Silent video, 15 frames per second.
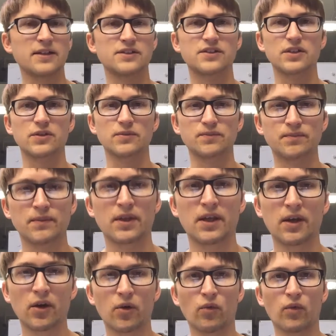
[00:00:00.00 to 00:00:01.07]
And so
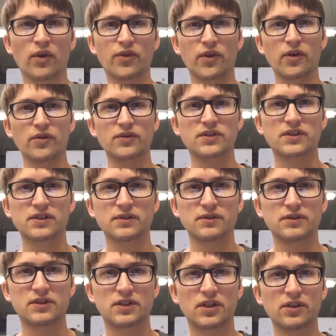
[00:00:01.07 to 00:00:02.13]
with those
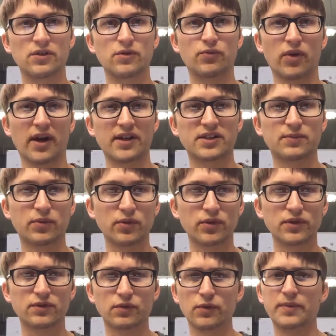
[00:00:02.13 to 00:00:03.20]
2 prize
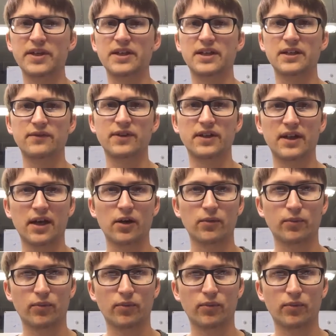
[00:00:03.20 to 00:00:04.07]
pools, we'll be giving out